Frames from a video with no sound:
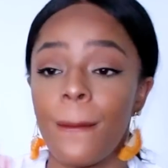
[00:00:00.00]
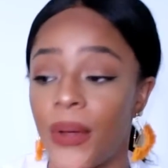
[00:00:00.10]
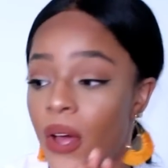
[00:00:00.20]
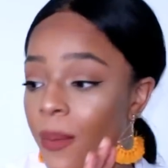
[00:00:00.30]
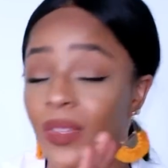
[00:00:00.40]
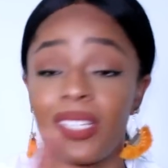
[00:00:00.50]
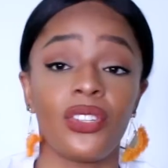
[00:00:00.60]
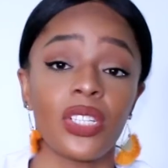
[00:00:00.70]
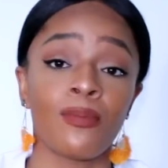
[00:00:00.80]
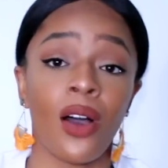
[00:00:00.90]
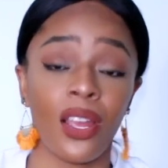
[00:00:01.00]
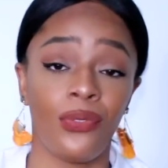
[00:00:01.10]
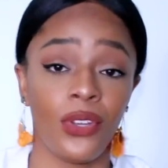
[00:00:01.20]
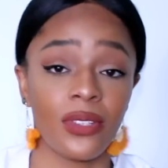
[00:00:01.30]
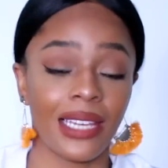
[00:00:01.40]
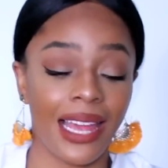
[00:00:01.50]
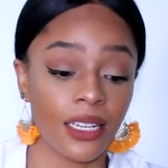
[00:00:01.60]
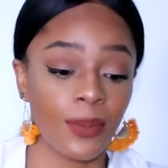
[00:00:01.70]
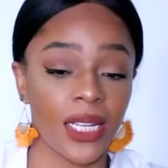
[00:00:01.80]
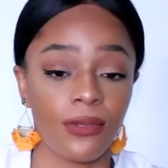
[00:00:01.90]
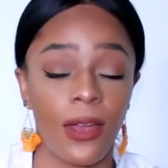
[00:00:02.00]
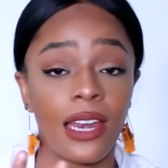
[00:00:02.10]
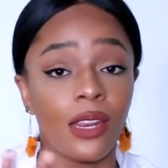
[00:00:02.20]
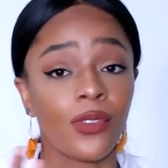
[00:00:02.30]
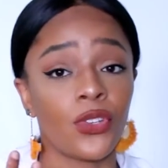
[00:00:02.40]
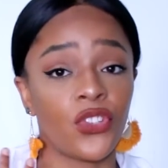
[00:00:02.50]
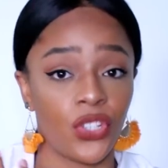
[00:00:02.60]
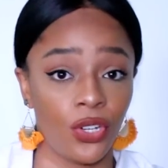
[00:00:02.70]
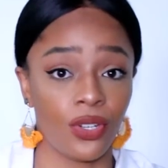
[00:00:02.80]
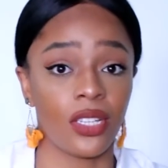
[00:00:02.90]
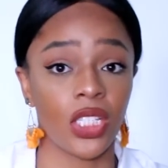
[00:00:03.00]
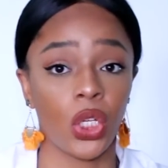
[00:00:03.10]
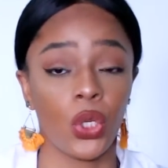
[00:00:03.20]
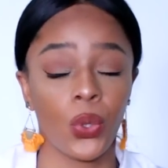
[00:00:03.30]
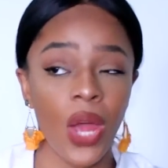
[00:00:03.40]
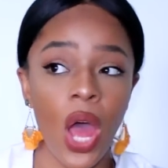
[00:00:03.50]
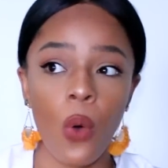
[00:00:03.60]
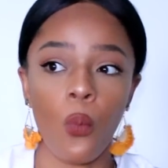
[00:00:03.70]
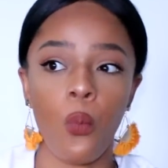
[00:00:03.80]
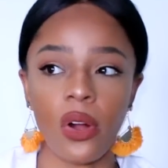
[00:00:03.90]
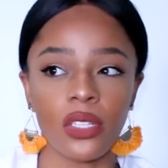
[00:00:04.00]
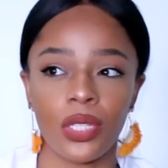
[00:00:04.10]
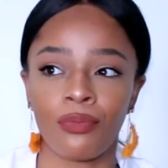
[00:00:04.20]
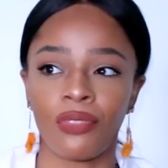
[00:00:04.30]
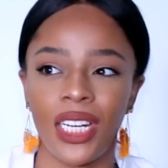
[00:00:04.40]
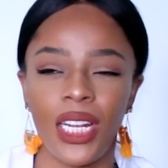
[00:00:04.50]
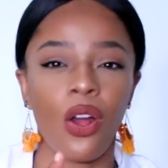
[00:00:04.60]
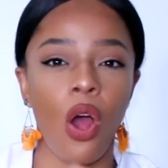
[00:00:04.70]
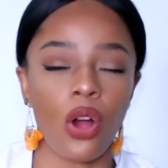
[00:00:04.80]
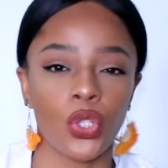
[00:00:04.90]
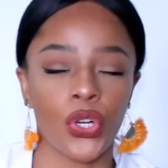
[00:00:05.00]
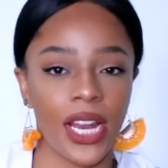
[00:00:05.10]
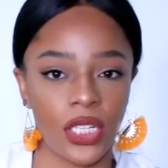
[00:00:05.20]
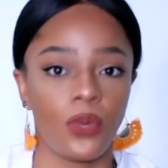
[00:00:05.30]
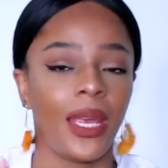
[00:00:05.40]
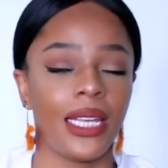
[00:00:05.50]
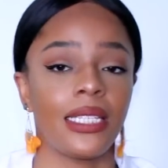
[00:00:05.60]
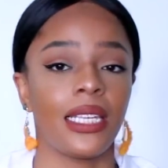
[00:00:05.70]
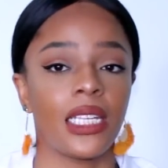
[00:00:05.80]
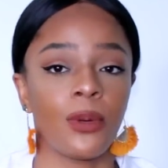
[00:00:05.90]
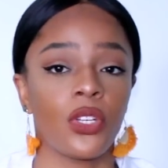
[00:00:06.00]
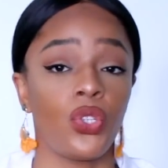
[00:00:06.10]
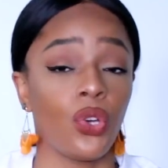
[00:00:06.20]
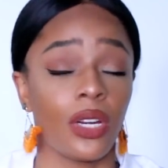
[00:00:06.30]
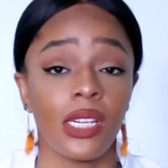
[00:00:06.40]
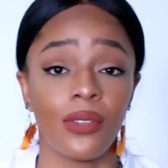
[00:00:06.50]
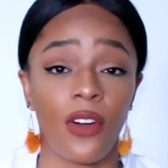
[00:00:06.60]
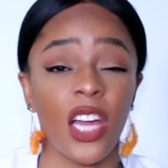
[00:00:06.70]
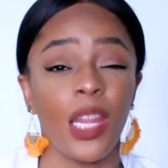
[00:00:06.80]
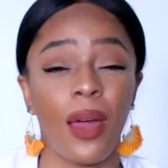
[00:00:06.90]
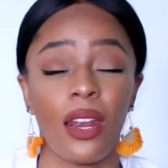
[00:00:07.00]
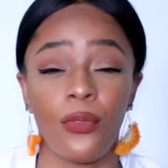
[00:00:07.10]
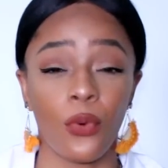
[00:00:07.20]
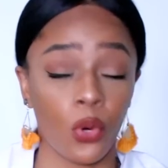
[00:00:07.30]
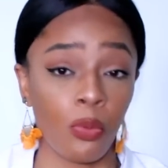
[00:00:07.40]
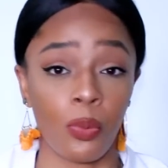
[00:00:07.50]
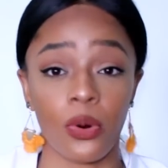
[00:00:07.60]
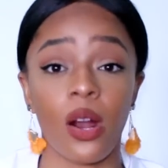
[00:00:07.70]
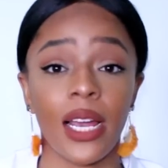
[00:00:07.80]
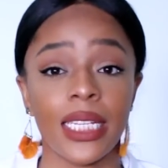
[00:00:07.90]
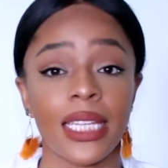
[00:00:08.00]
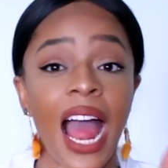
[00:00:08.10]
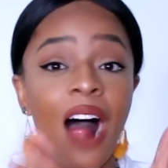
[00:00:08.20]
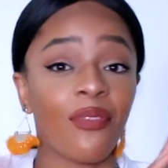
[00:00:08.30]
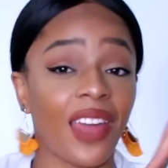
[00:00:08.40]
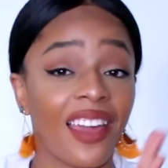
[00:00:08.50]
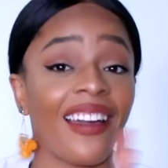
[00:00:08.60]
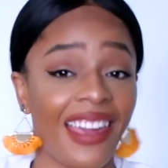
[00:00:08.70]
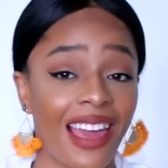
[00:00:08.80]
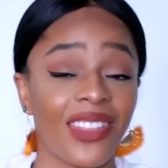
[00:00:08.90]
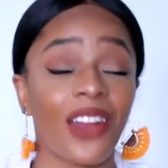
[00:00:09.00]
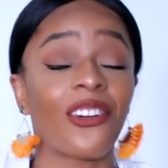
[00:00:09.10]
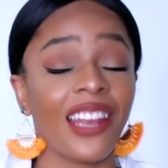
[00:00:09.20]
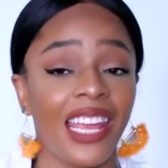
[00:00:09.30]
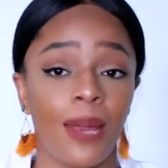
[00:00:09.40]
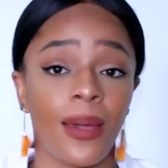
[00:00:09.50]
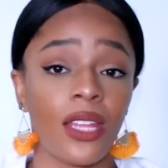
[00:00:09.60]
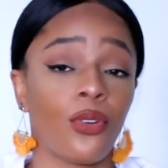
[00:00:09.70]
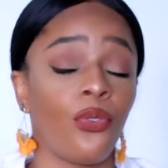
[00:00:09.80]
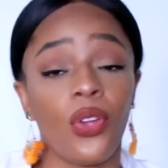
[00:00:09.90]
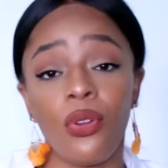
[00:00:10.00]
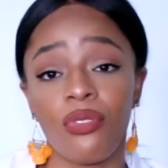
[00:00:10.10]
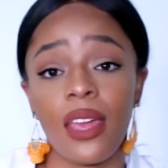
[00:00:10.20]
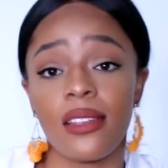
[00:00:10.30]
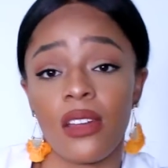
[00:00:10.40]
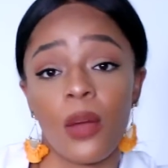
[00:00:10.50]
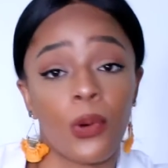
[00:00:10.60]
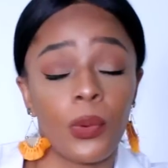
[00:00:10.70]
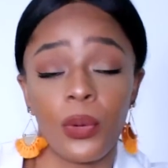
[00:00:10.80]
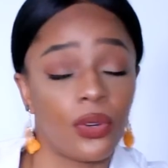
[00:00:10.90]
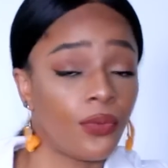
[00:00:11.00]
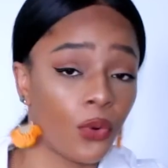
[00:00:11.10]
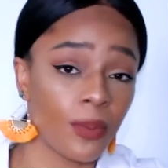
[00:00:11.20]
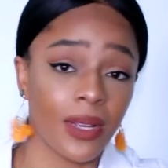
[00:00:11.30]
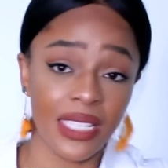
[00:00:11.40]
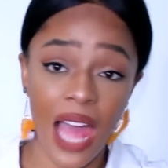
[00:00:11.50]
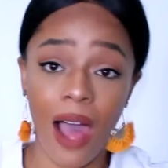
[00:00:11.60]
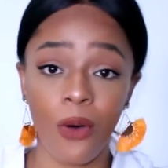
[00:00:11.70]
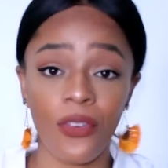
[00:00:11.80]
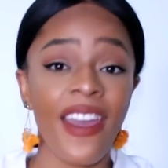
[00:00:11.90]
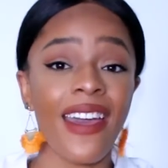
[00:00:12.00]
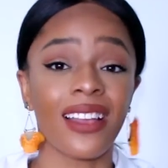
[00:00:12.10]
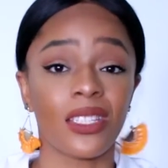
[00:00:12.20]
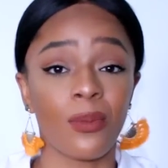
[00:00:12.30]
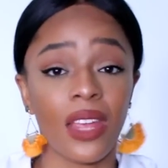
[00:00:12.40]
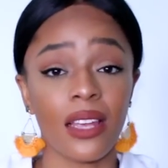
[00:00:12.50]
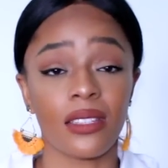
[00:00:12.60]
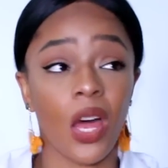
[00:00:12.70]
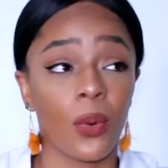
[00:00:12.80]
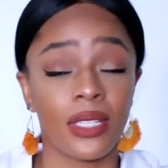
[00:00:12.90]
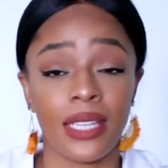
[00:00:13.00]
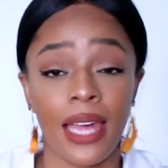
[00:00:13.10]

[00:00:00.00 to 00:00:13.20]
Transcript: But this is just my few select bits for any of you students who want some really on-trend pieces but are struggling to find them at an affordable price. They are here. They're on eBay. There are a few things that I probably would avoid myself, and some things I would